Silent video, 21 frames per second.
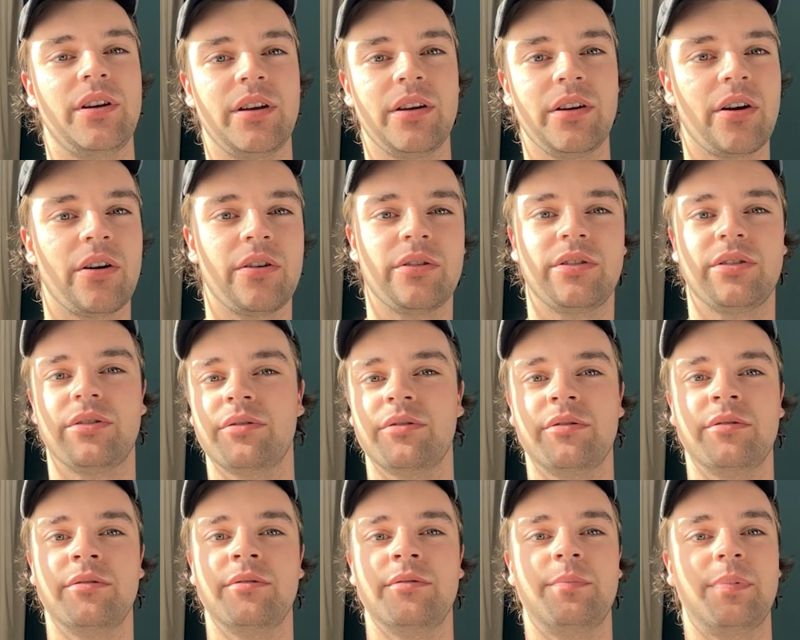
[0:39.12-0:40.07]
can go
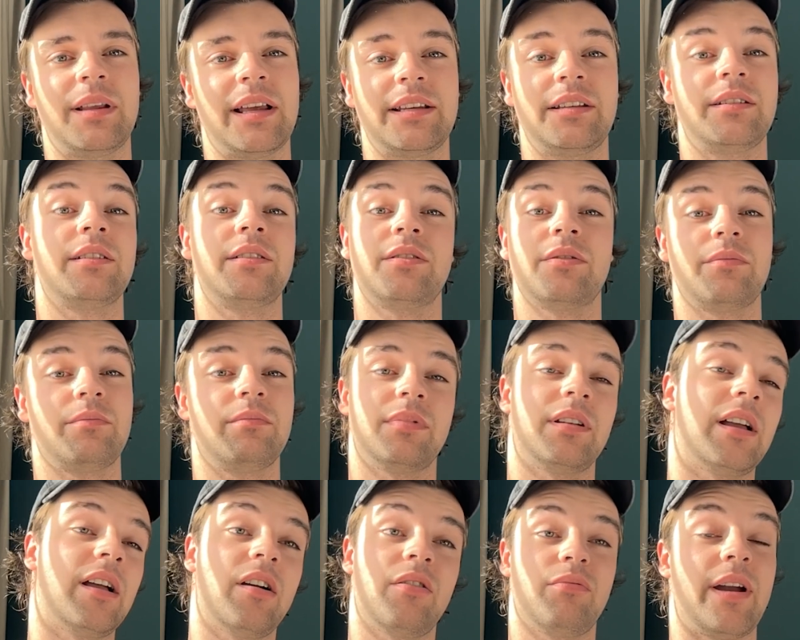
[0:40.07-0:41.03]
to places
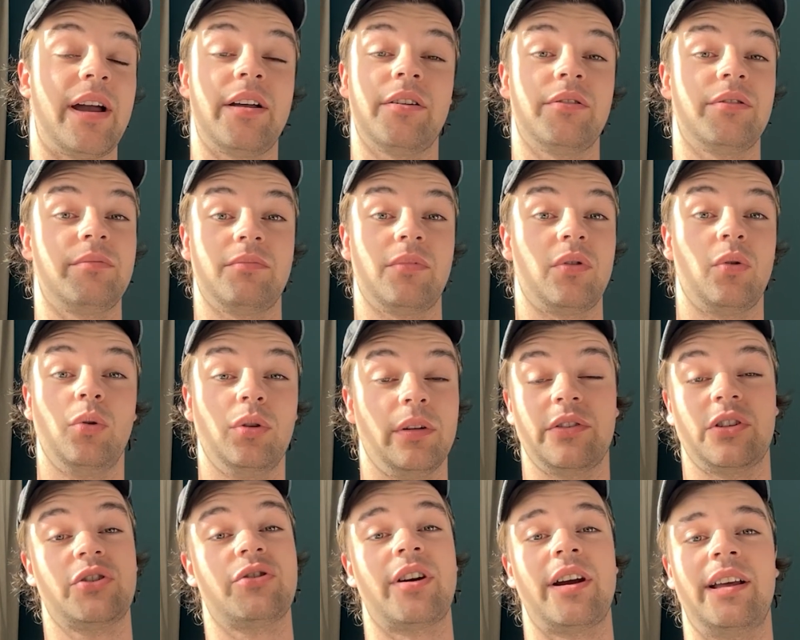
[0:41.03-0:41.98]
around all of
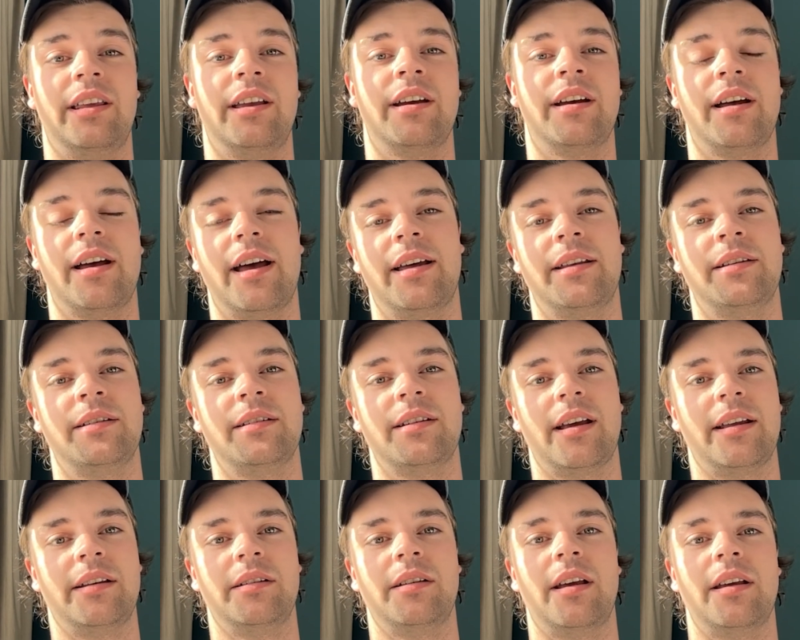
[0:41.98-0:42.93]
Australia
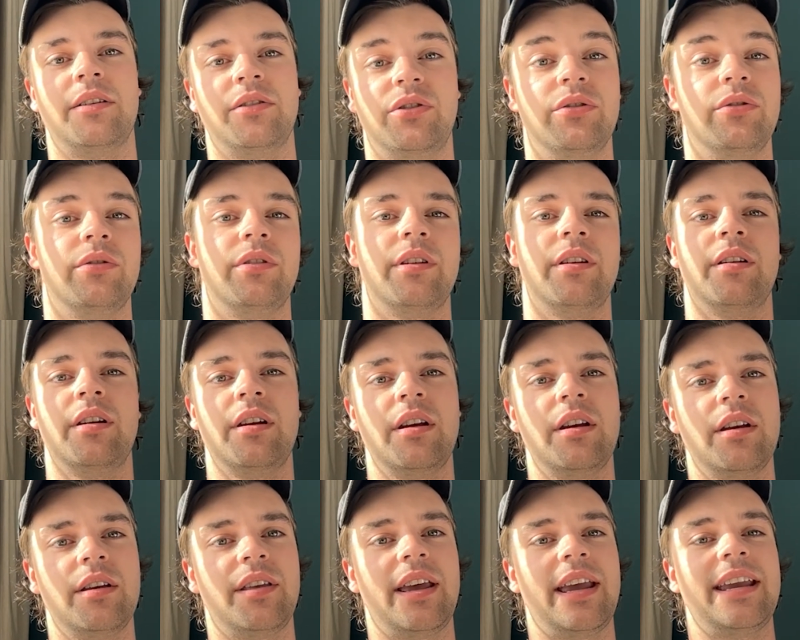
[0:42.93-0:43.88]
and do the
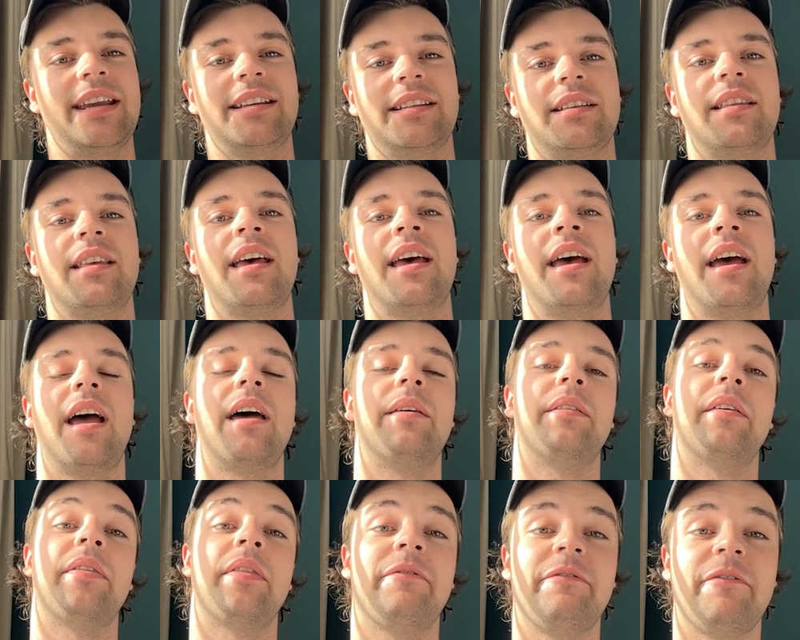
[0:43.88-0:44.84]
heats there, and
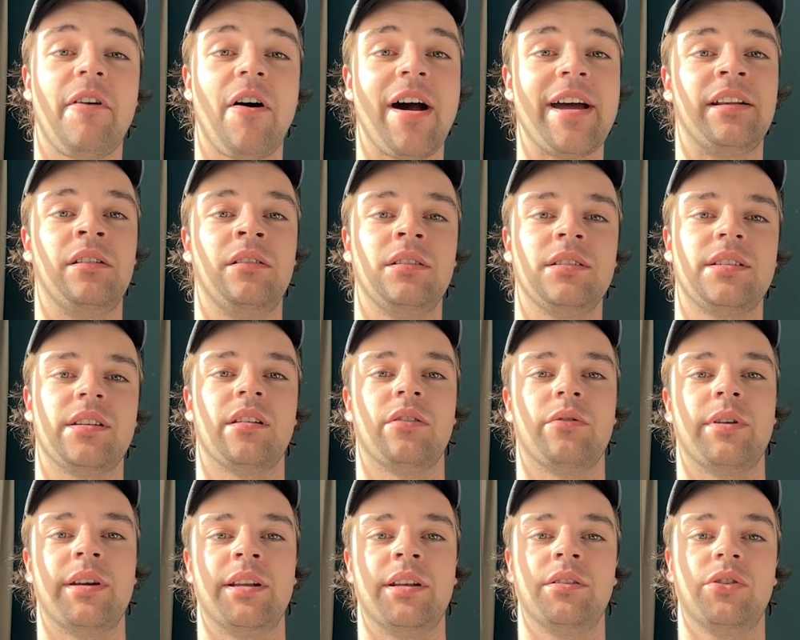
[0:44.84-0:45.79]
then the finals
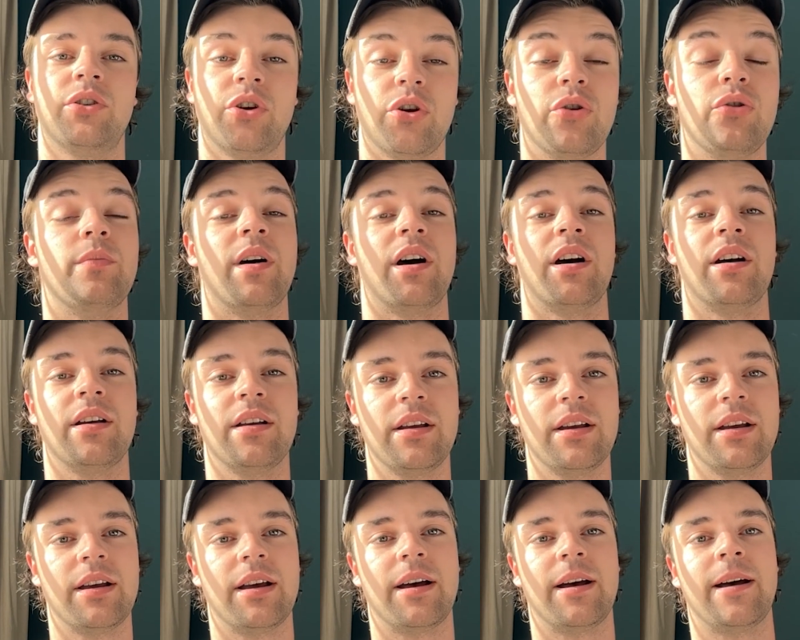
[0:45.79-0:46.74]
are in Cooma,
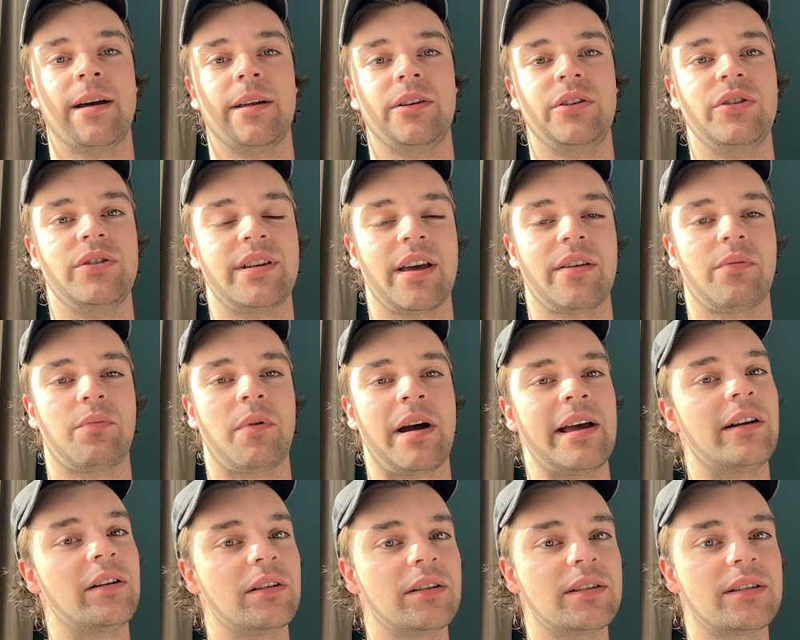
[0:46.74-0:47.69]
New South
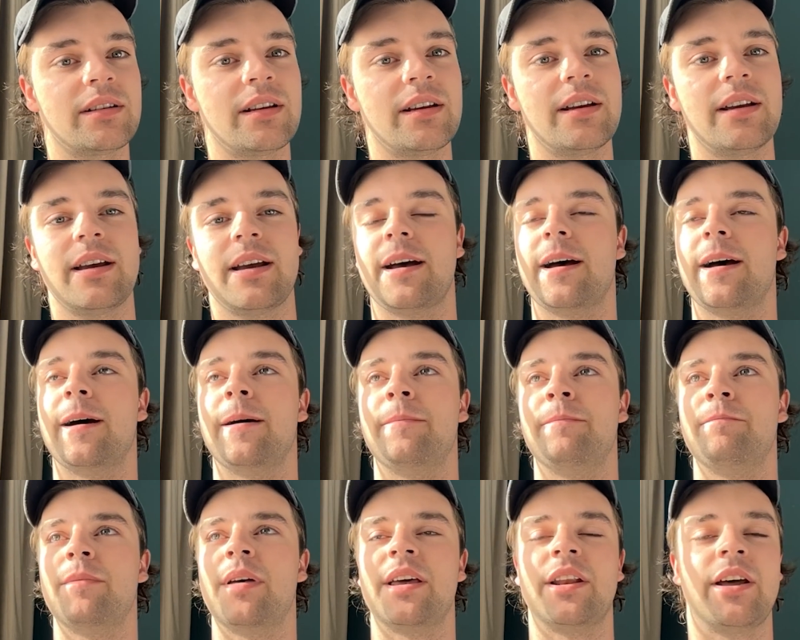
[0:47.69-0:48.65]
Wales.
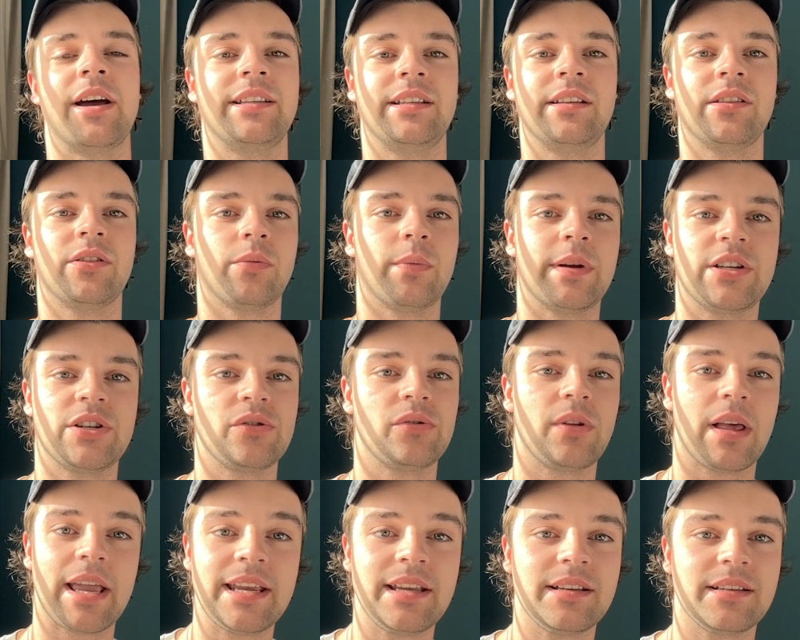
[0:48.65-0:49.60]
And I did the regional
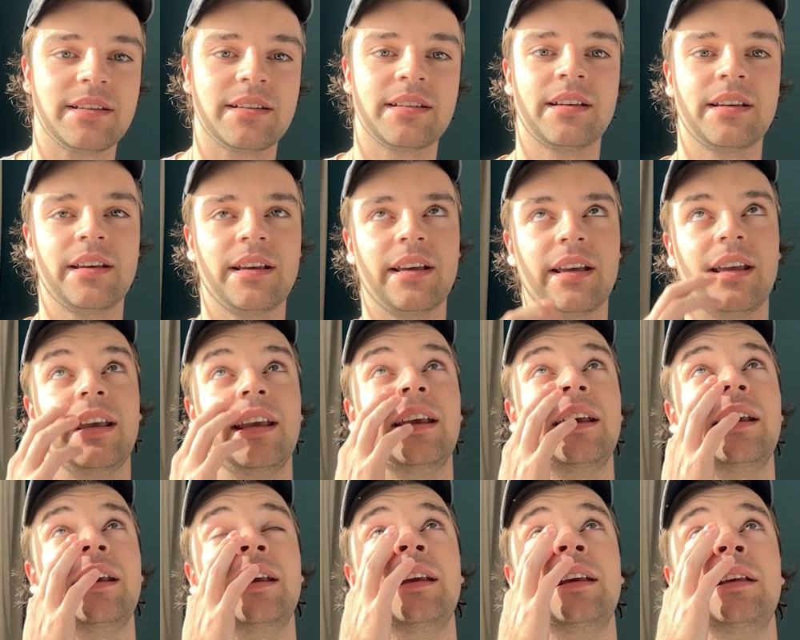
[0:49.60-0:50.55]
heat
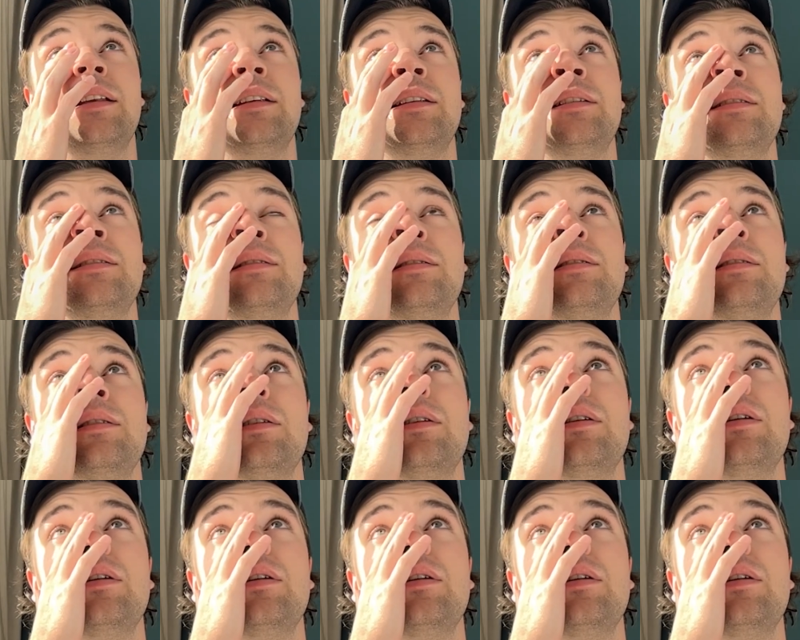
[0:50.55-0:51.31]
in,